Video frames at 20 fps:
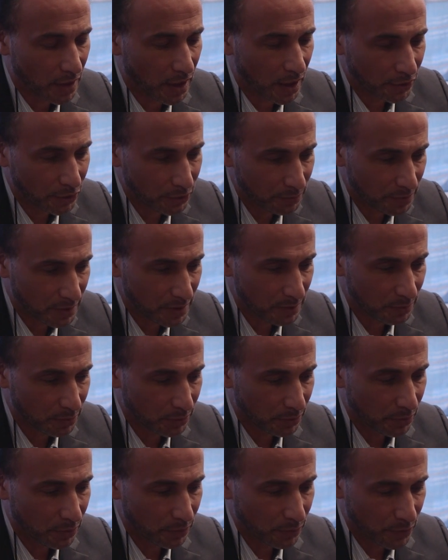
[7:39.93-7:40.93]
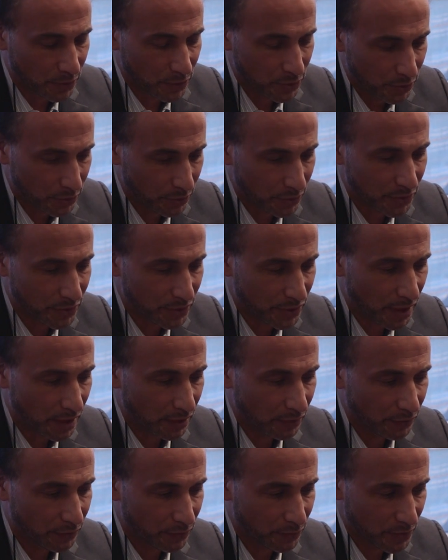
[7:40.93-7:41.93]
other people, with
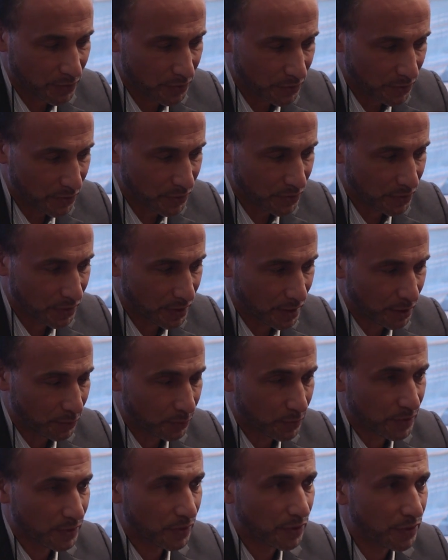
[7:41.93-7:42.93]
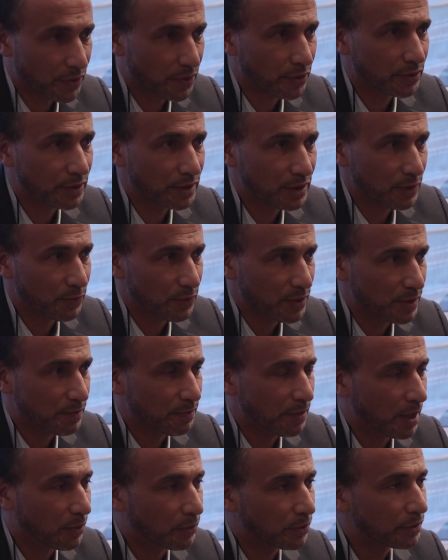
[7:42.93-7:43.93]
yourself, with the state, with authority,
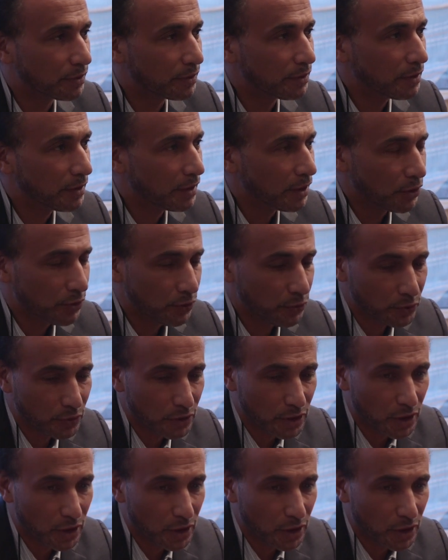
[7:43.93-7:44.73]
with power. You